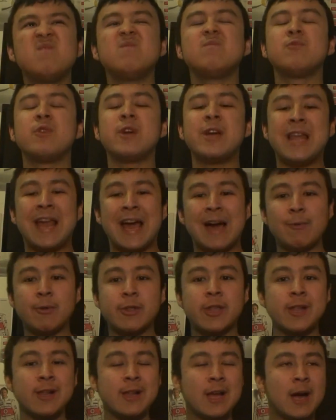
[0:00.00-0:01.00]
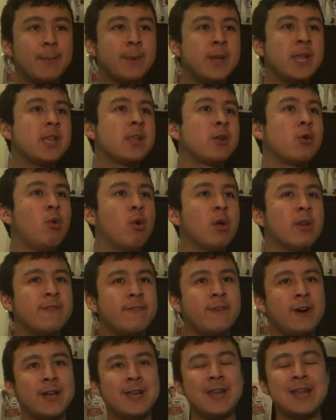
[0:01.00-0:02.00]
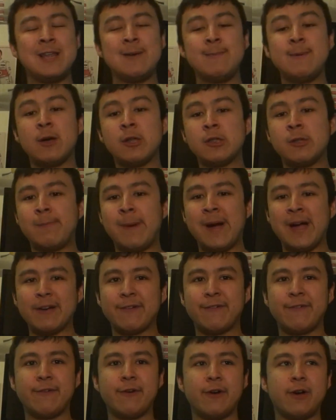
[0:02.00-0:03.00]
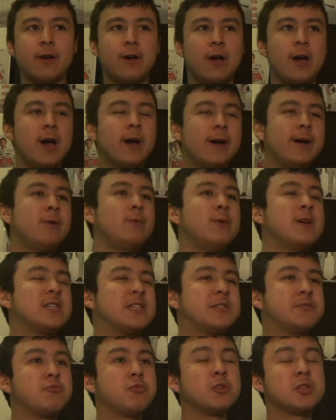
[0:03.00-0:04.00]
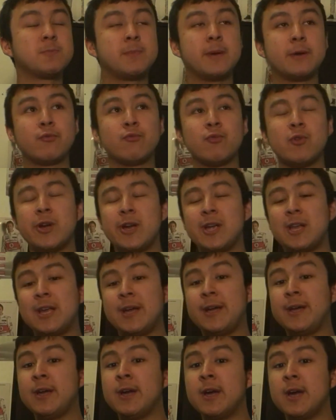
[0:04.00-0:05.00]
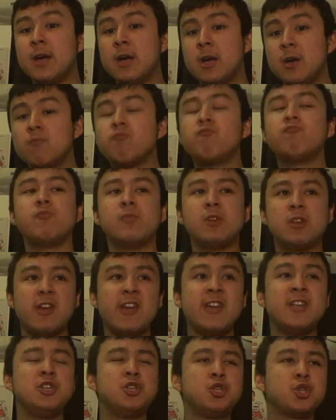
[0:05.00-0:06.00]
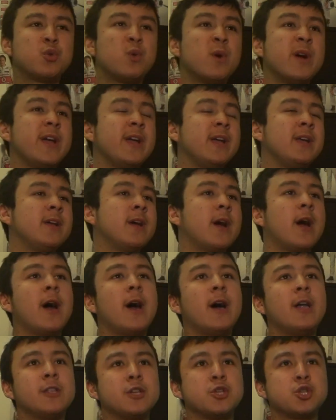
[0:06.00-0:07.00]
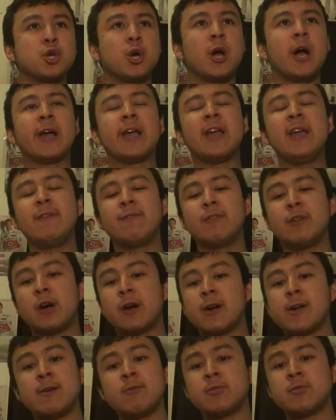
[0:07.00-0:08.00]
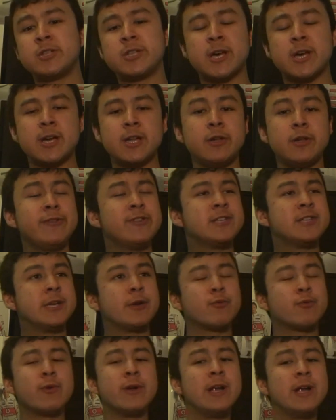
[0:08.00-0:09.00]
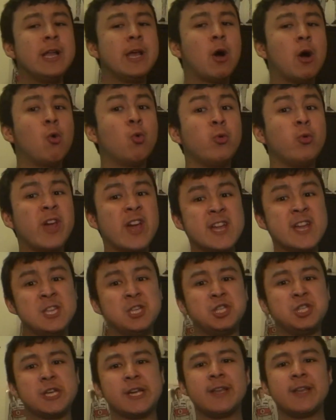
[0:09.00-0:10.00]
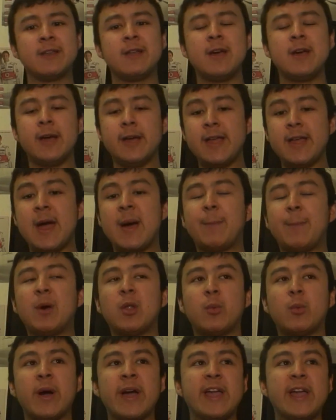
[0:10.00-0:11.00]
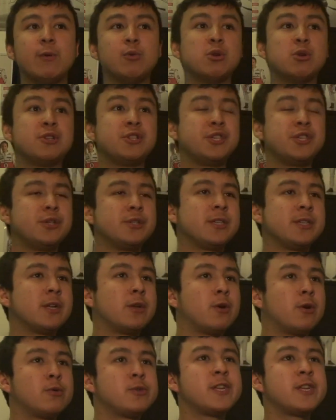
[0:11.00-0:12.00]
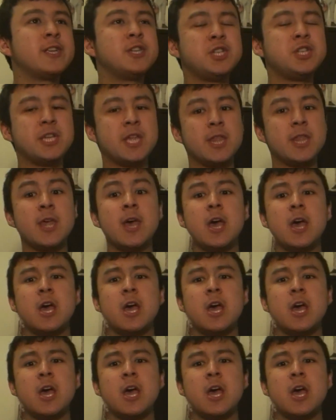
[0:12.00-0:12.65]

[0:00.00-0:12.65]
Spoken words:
really Hamilton coming into qualifying a little bit on the back foot, whereas Rosberg really enjoying the track, even though he was using a really old engine. Yeah, by the way, he was using an old engine,